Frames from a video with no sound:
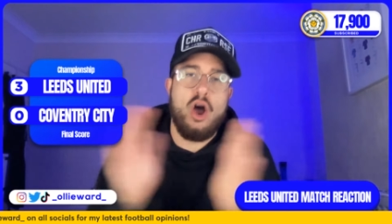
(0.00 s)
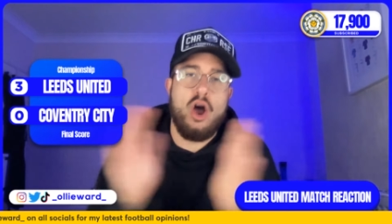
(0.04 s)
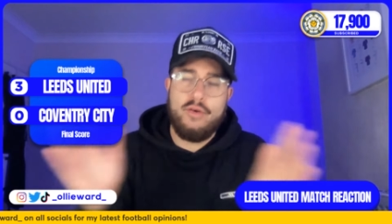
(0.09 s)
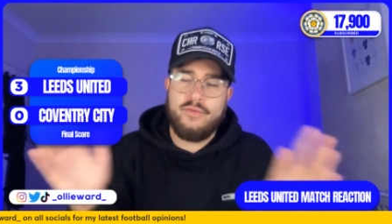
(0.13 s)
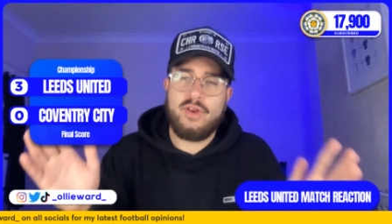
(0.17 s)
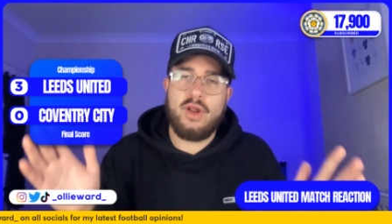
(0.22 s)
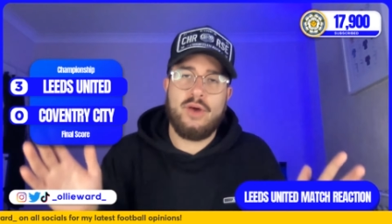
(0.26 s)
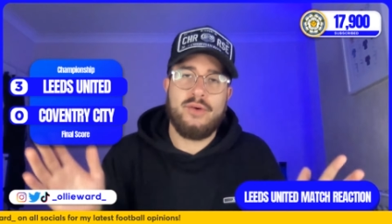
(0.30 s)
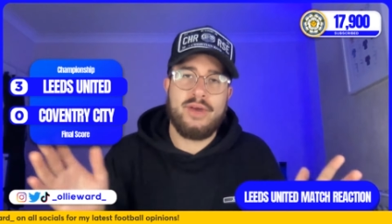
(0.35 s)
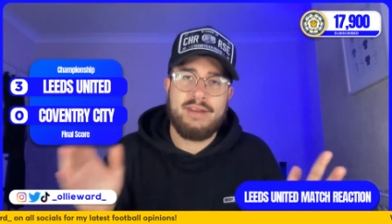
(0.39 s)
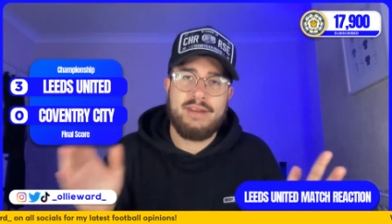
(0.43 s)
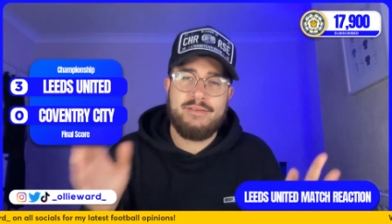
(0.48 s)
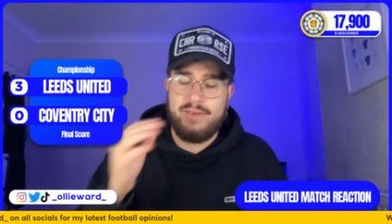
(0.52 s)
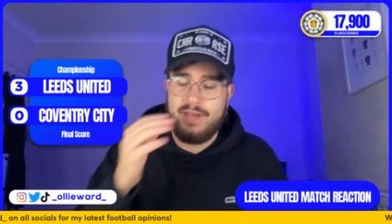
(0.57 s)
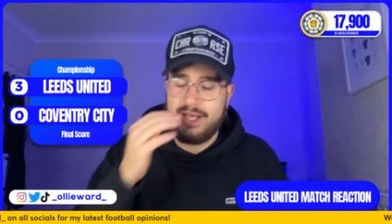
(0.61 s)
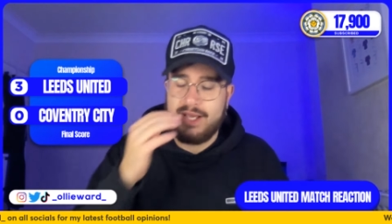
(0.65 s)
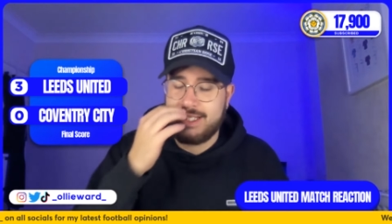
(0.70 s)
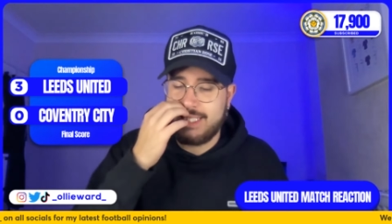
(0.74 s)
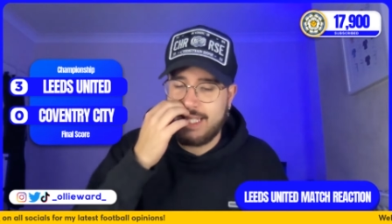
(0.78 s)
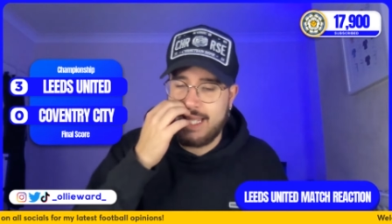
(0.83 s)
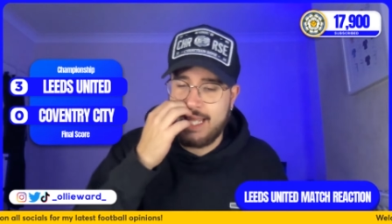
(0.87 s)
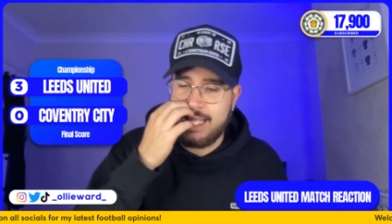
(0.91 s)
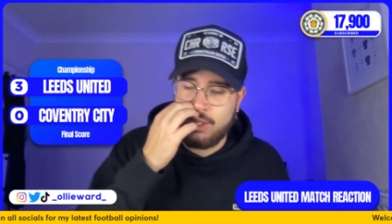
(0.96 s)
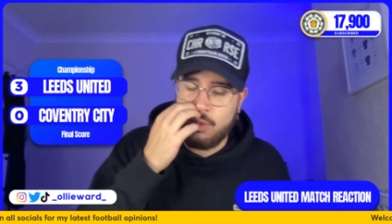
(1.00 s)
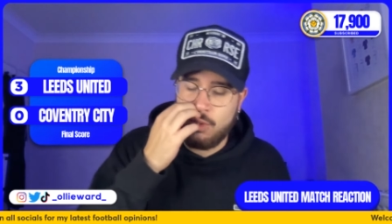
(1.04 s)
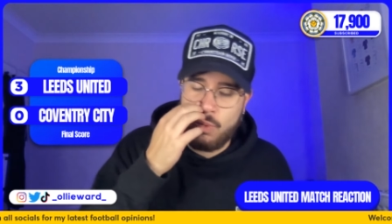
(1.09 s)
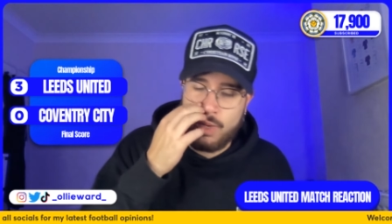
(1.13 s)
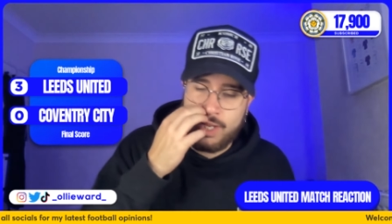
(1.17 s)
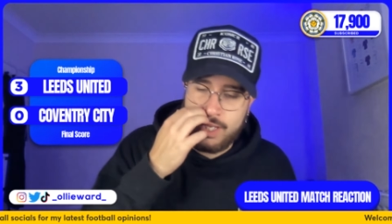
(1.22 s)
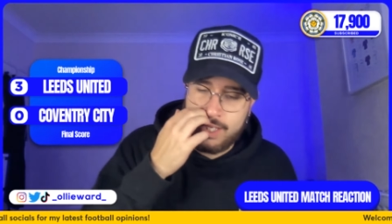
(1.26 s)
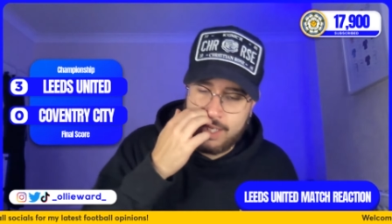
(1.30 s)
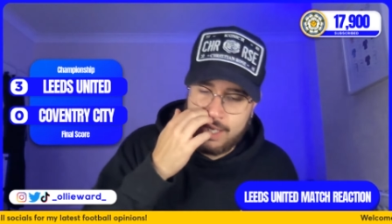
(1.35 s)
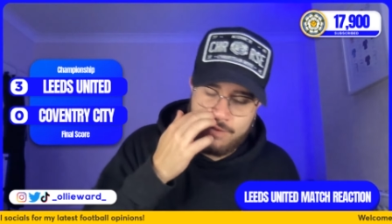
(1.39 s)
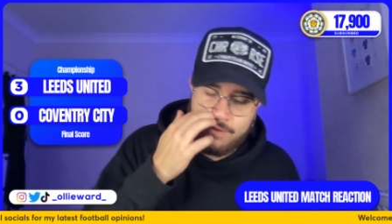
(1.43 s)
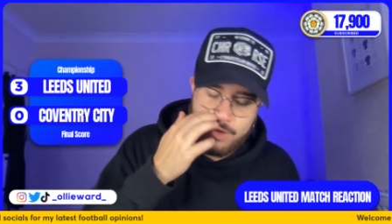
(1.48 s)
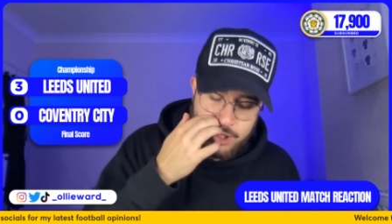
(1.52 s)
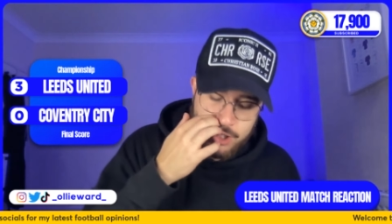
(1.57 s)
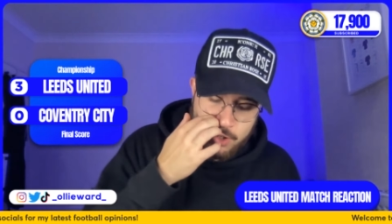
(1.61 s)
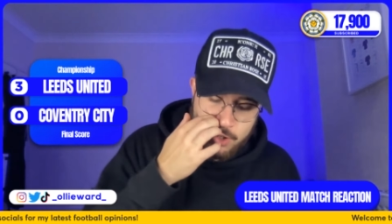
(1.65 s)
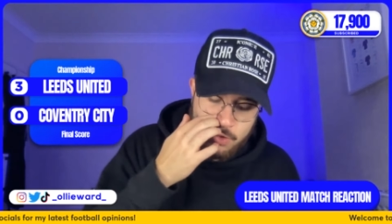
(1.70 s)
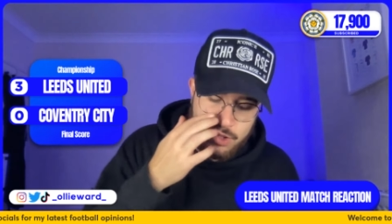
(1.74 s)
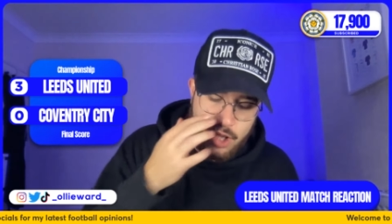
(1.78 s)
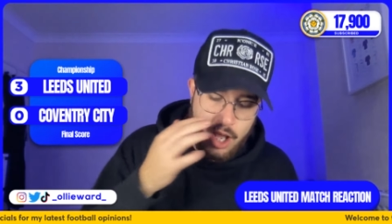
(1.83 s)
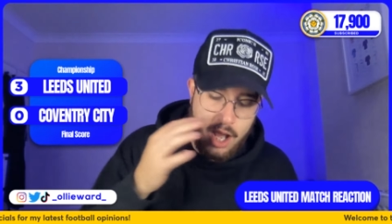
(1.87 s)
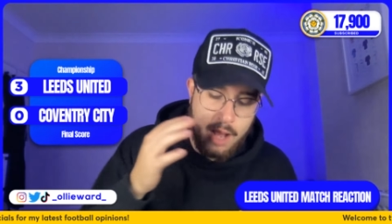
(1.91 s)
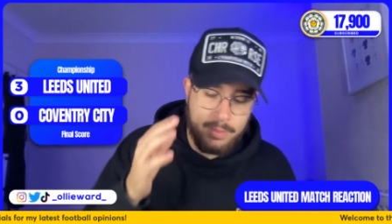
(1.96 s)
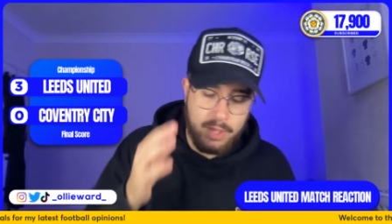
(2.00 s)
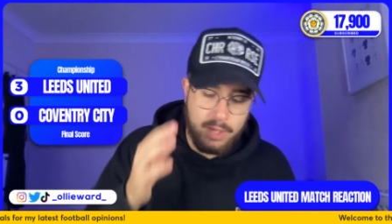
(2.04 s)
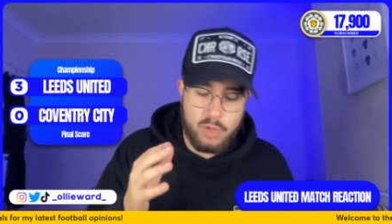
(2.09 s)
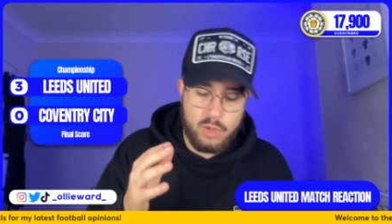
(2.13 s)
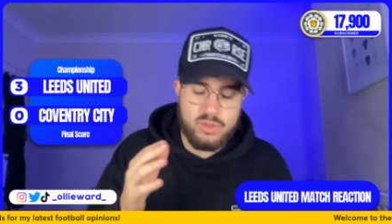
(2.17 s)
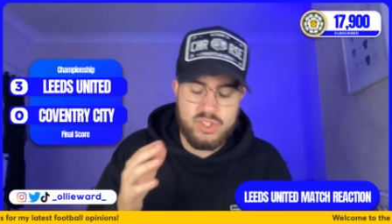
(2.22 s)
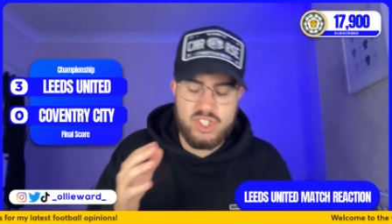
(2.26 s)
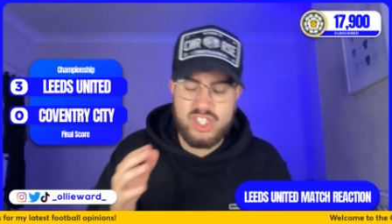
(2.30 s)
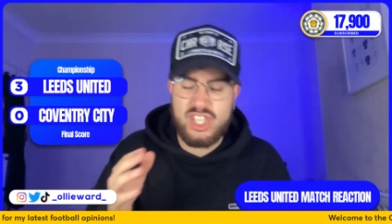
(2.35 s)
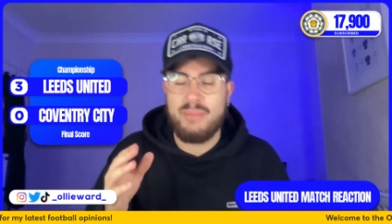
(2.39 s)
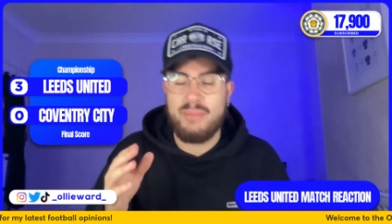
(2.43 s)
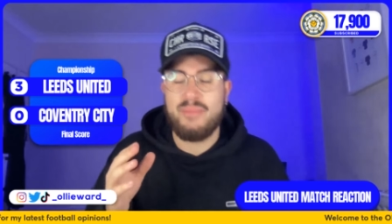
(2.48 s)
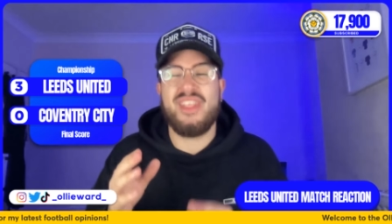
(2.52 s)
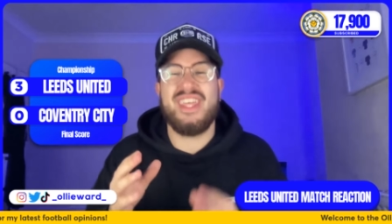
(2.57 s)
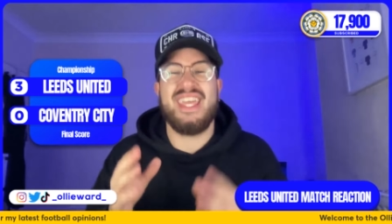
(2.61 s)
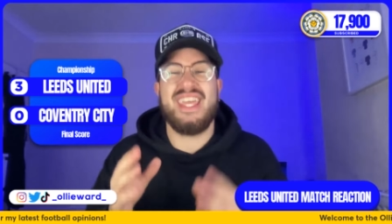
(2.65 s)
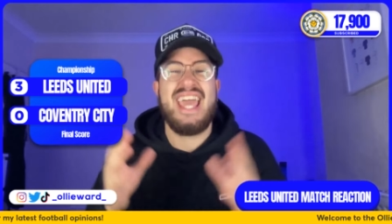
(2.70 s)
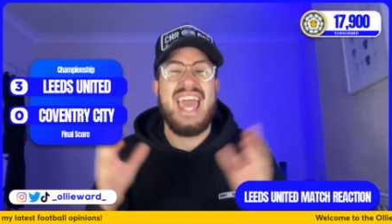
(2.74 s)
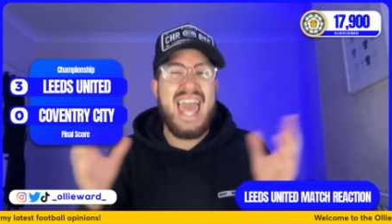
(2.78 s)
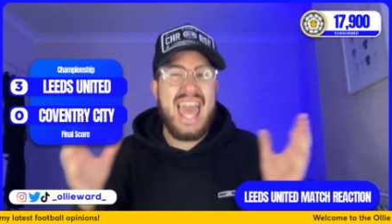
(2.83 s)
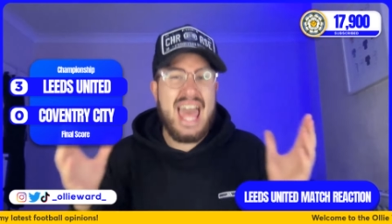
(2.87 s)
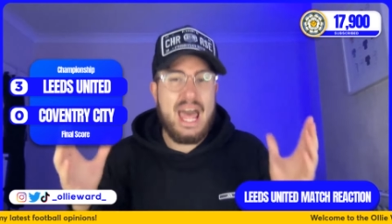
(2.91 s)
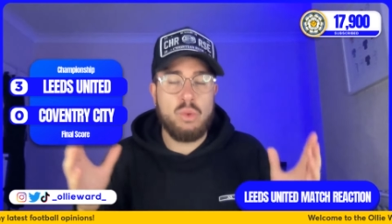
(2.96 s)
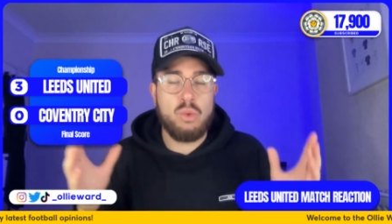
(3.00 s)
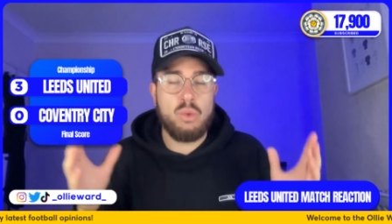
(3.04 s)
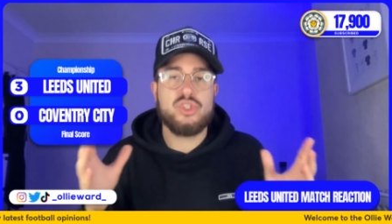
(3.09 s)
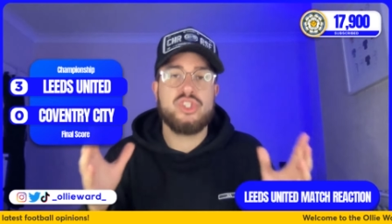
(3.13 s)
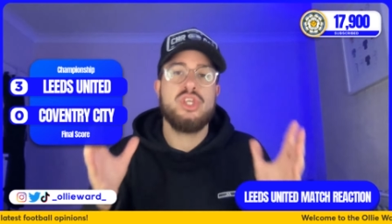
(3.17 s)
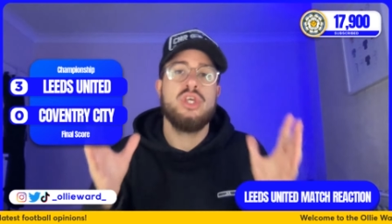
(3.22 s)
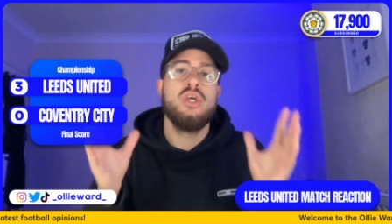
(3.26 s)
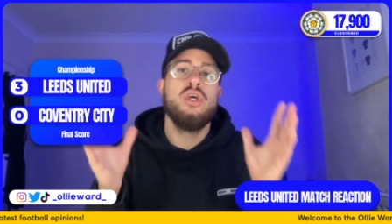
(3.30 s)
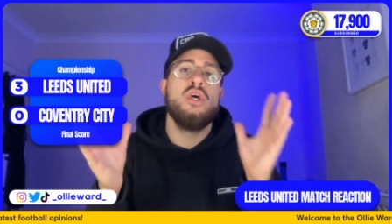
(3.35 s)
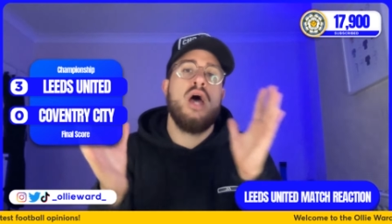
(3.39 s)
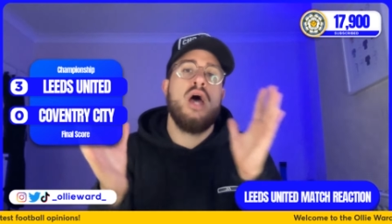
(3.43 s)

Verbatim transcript: Hopefully, I'll get it fixed in the week if I do upload something else.